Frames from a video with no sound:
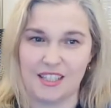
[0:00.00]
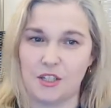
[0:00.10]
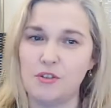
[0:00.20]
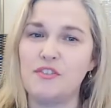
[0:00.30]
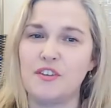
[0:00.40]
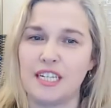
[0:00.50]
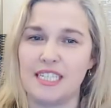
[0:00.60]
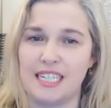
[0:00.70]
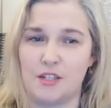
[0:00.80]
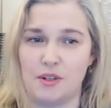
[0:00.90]
The Good
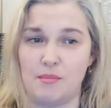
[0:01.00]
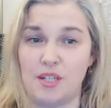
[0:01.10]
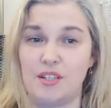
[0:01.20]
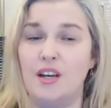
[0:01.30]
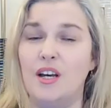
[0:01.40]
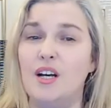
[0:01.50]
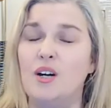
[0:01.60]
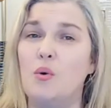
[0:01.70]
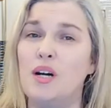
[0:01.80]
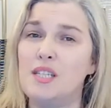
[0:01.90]
Friday Agreement,
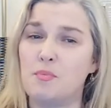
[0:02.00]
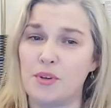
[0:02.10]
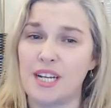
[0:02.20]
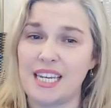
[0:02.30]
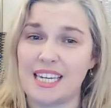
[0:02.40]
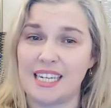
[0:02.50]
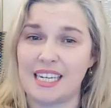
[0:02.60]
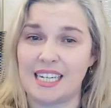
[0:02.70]
whilst bringing